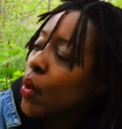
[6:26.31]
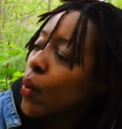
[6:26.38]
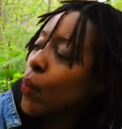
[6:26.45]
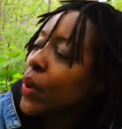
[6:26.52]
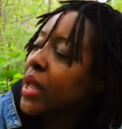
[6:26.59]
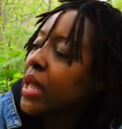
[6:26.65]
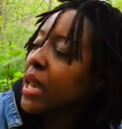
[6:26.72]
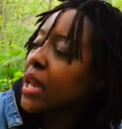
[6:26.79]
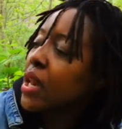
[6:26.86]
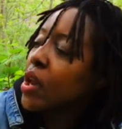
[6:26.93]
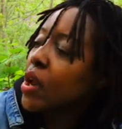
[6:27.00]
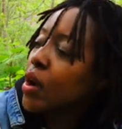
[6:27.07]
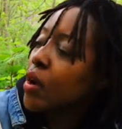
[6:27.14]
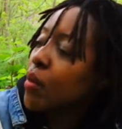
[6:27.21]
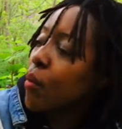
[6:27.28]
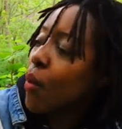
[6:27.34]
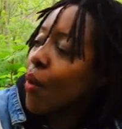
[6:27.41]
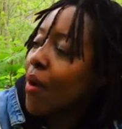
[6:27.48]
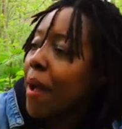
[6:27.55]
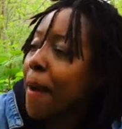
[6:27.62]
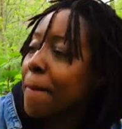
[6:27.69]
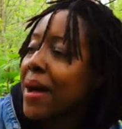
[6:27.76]
we can learn more
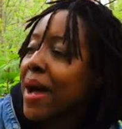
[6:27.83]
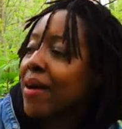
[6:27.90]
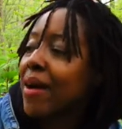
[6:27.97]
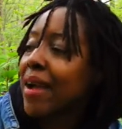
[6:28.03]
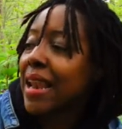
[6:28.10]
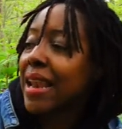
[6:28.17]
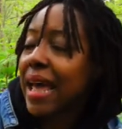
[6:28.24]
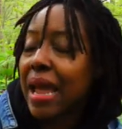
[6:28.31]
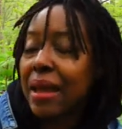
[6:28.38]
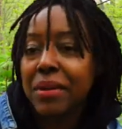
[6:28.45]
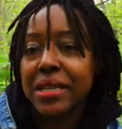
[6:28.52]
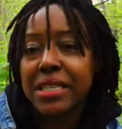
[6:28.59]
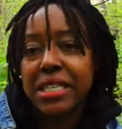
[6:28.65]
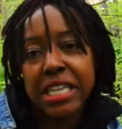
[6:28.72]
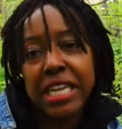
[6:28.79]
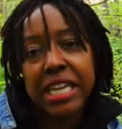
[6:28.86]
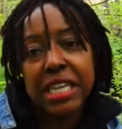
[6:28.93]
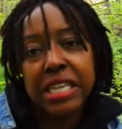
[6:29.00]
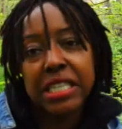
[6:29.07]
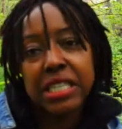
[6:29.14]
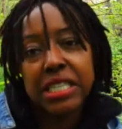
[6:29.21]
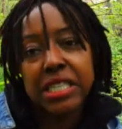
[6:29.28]
about climate
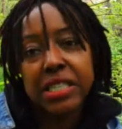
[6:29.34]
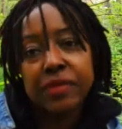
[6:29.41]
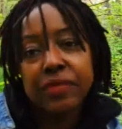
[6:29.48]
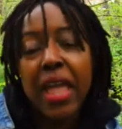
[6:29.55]
change.